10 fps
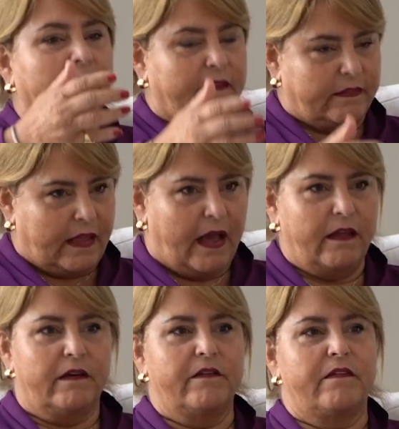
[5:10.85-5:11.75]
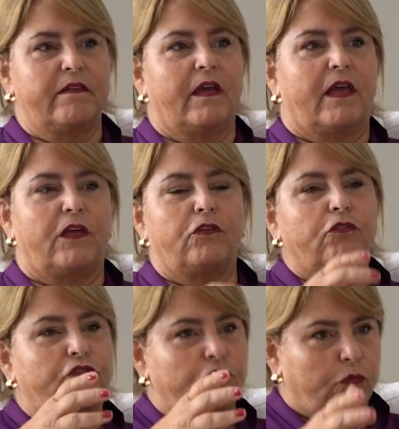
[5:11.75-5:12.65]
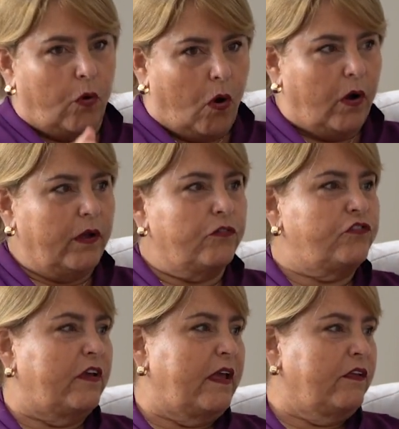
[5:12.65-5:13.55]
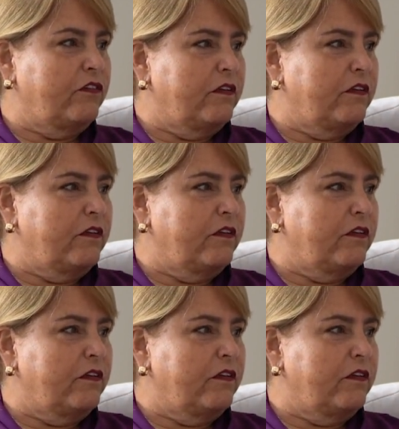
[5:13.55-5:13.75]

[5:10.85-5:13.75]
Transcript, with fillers: the tires, you need to do oil change.